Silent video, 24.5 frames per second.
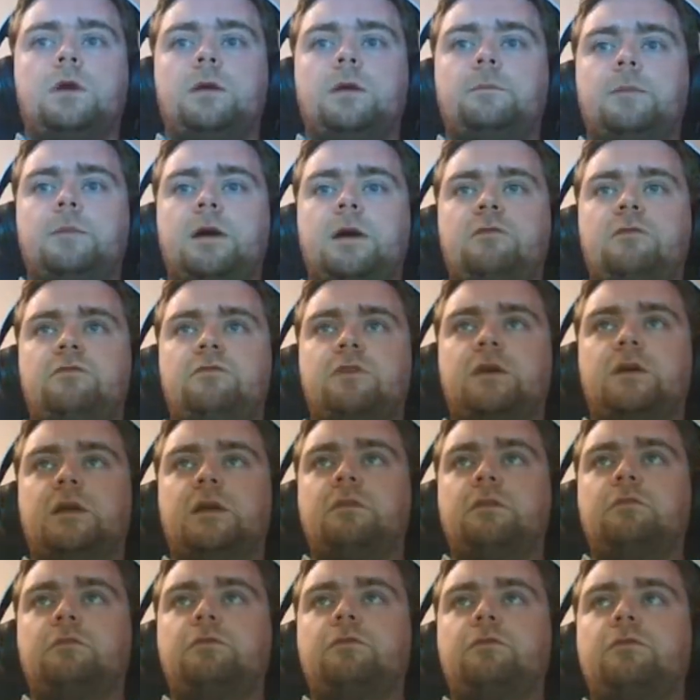Par
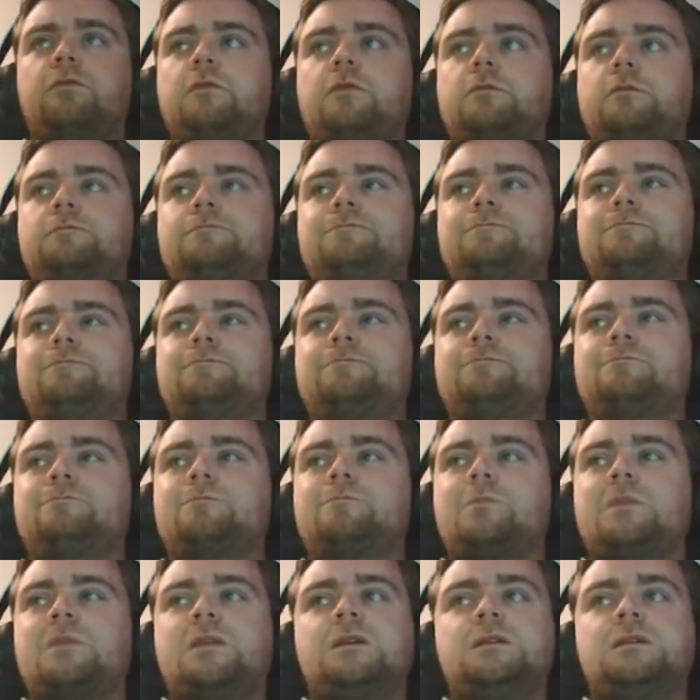5.
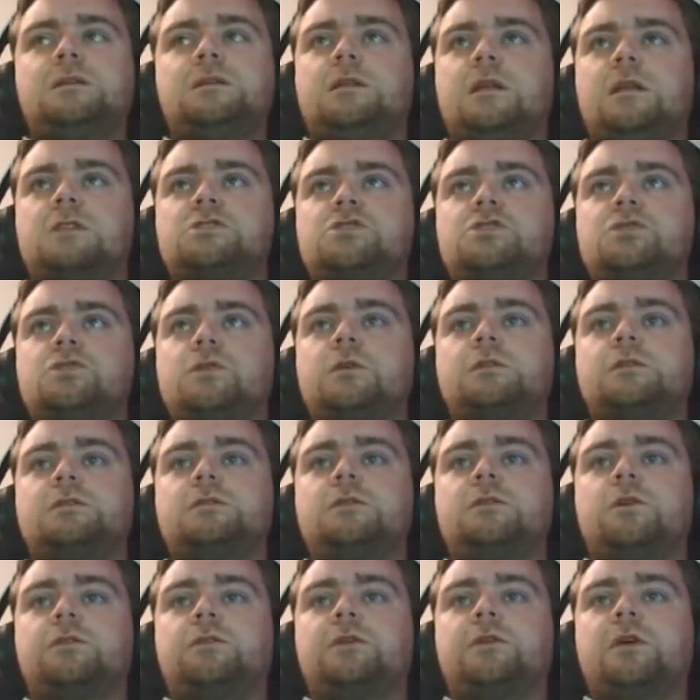Not sure.
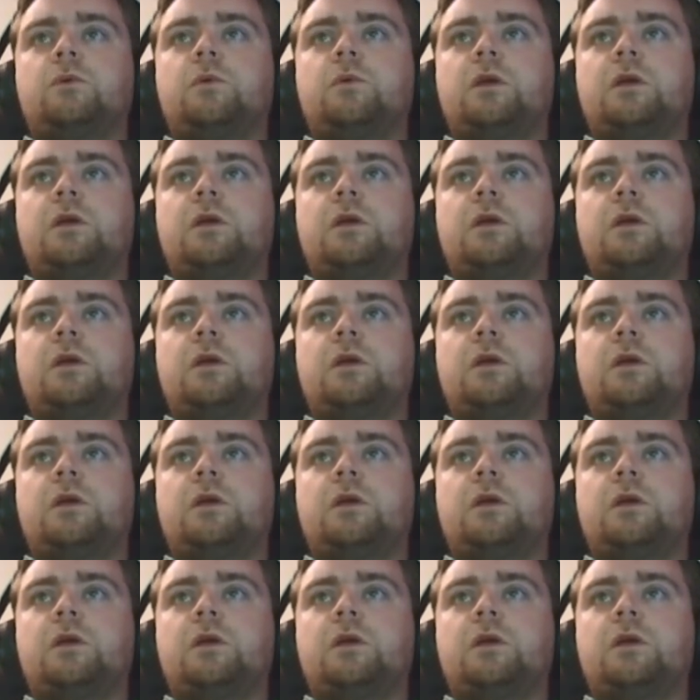Don't think we can